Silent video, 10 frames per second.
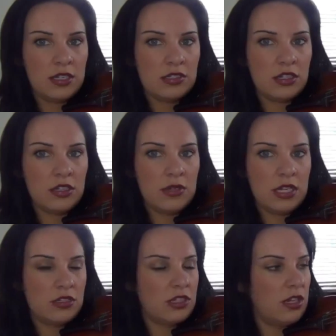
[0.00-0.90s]
So you
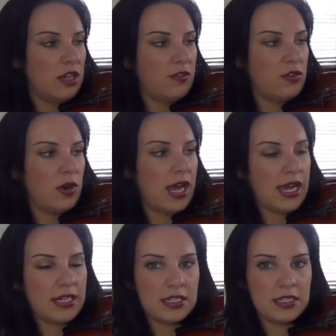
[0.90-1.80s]
need to, if your
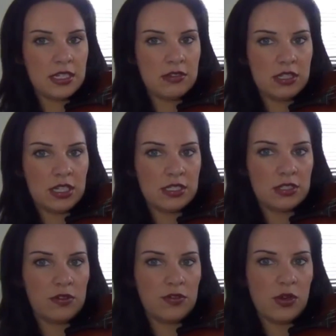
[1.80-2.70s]
hand is tilted,
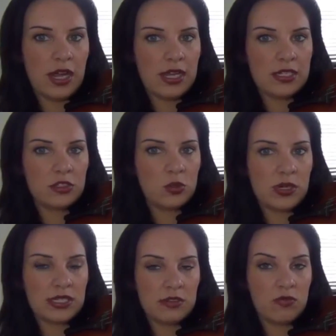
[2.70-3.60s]
or if your hand is
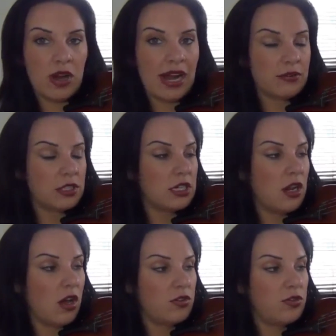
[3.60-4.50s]
twisted round
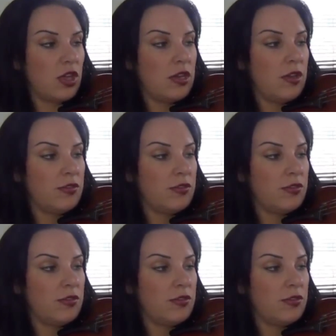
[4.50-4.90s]
enough,